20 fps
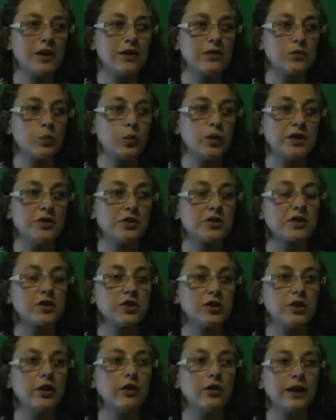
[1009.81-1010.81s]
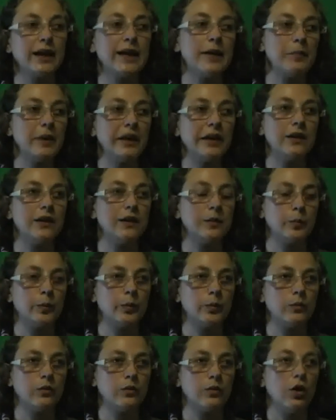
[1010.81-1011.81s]
because we just could not get me up
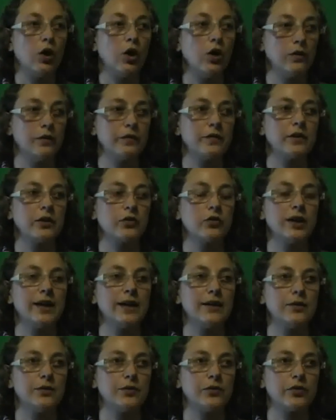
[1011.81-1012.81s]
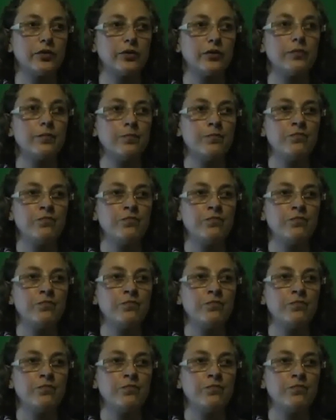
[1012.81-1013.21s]
off the ground.